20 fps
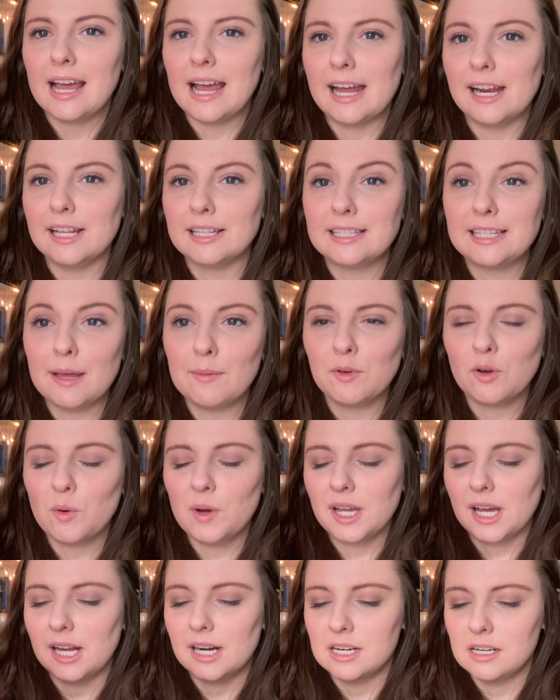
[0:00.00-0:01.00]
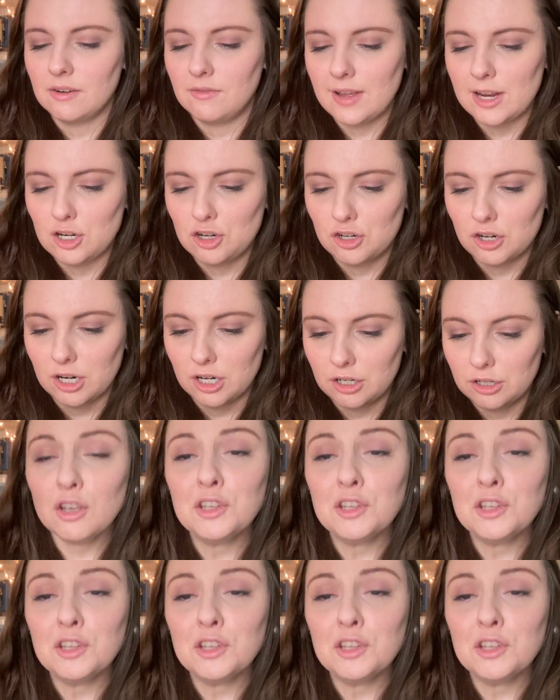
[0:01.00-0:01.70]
And it's them going on an adventure.